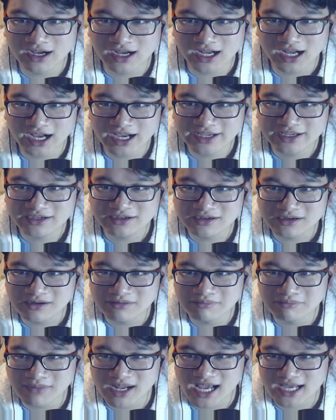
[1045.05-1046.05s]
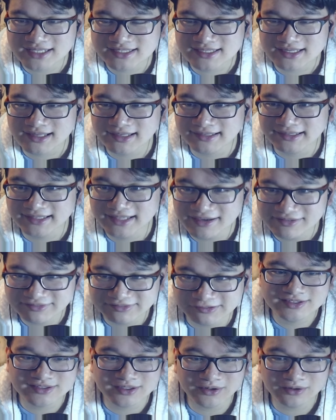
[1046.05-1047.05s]
higher max level.
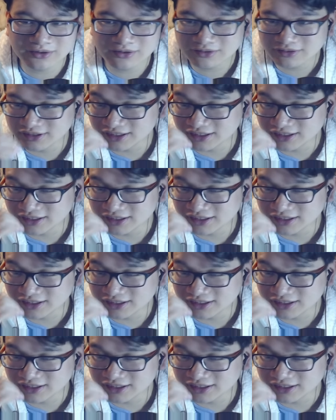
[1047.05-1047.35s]
So